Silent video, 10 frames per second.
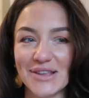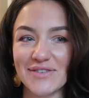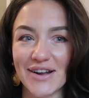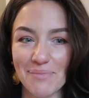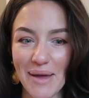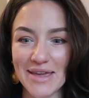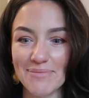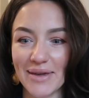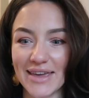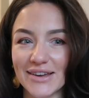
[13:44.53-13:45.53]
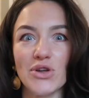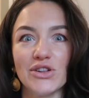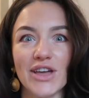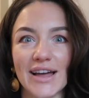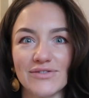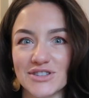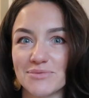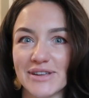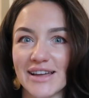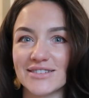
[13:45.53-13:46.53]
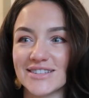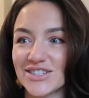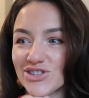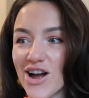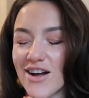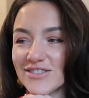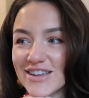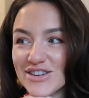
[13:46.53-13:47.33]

you've had a baby or you're looking after somebody else's child.